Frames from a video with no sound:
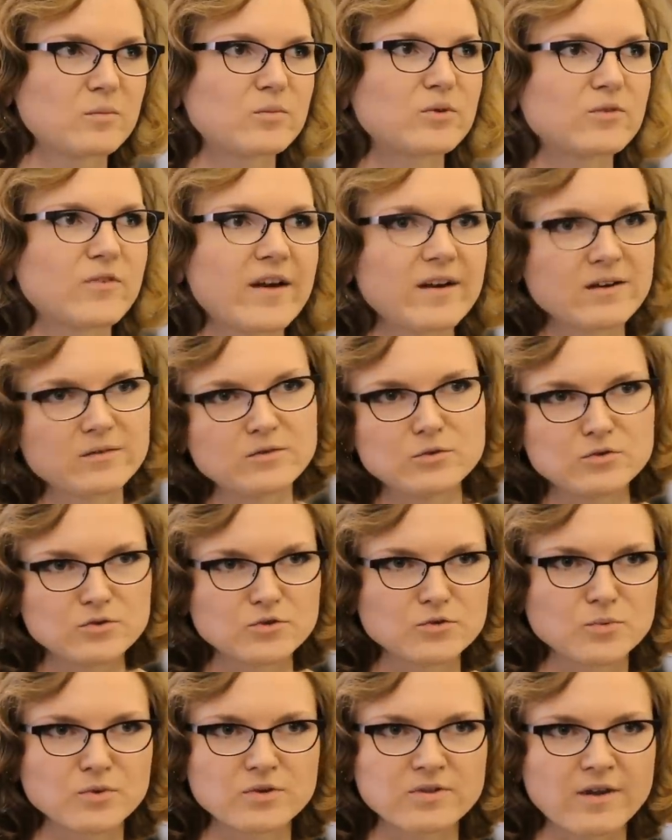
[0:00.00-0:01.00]
provide
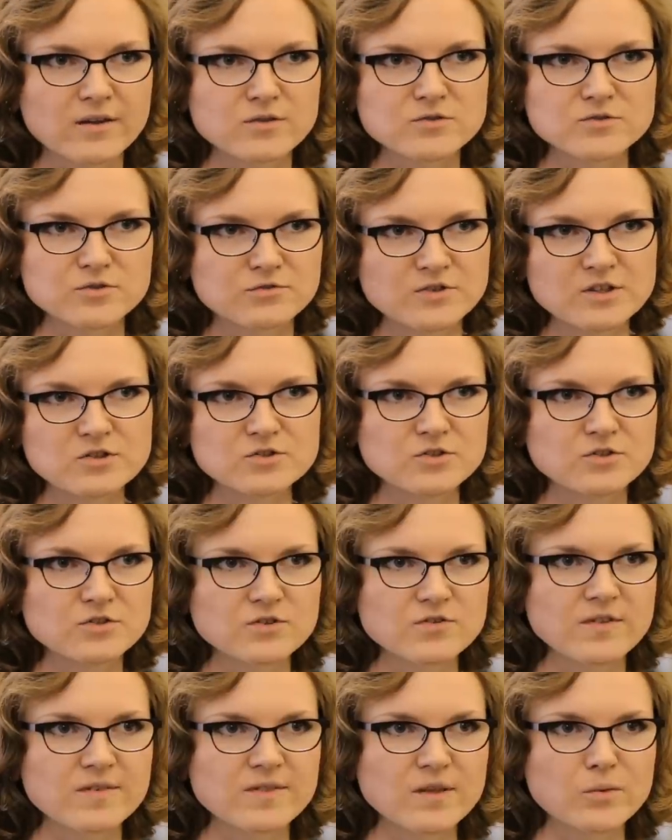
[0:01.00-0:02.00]
users with extra
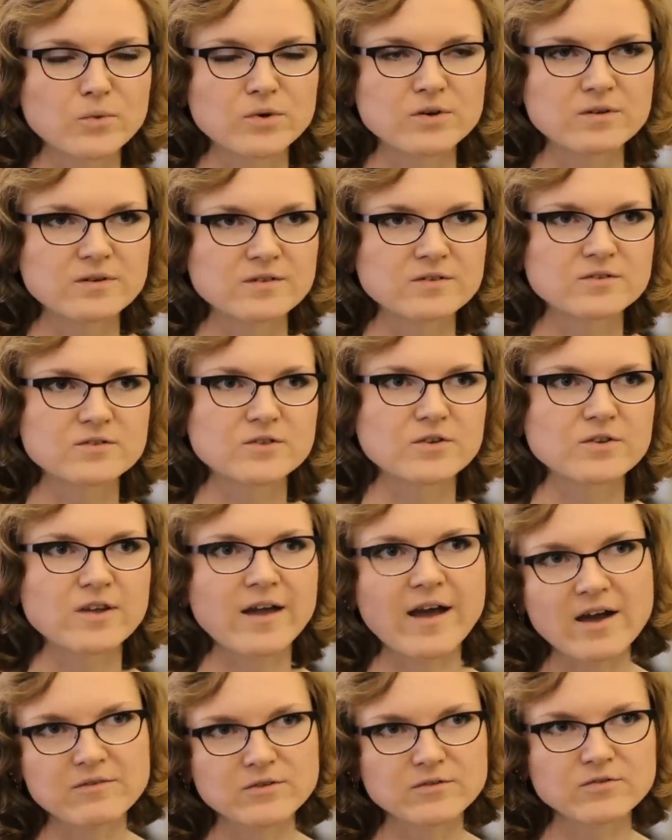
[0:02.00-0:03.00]
features that they wouldn't necessarily
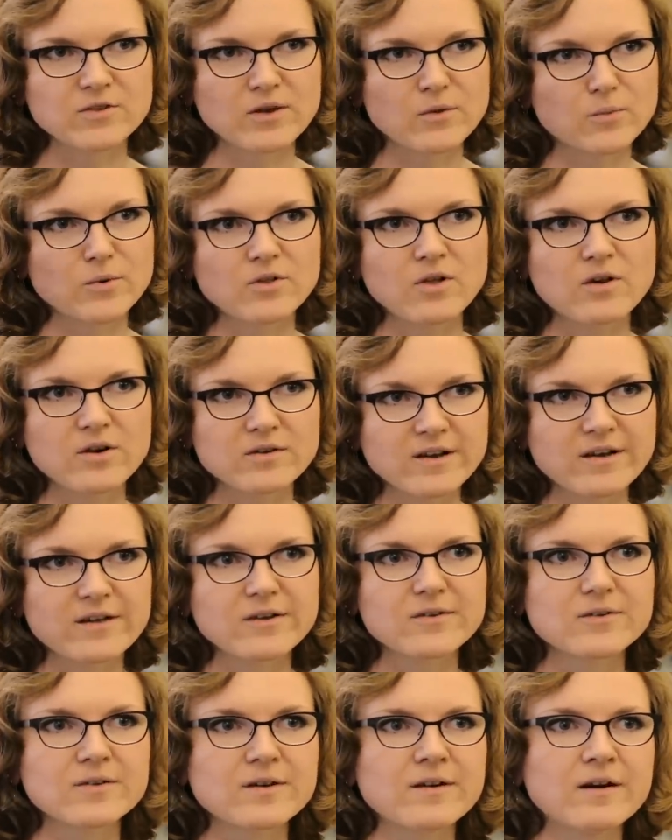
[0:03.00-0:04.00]
have if they were logged
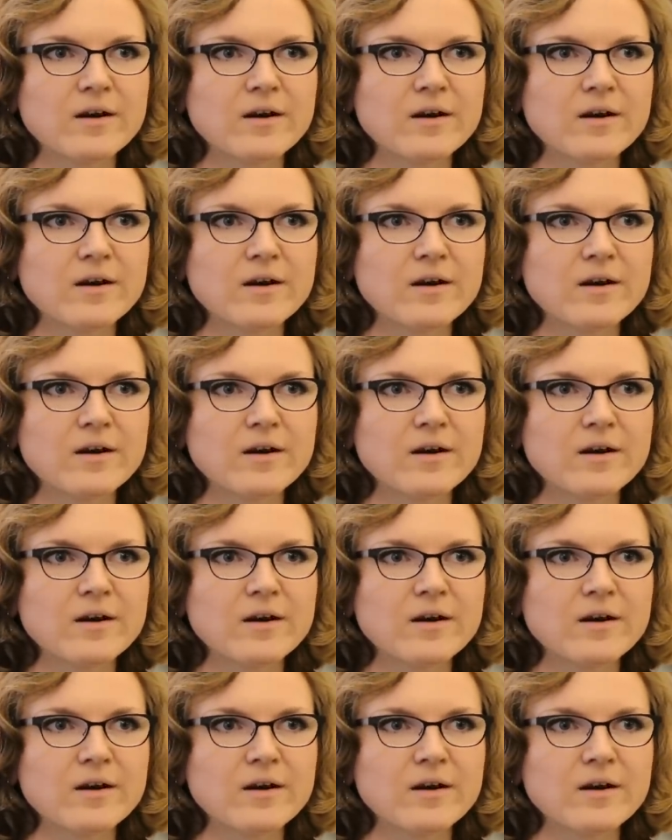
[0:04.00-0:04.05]
out.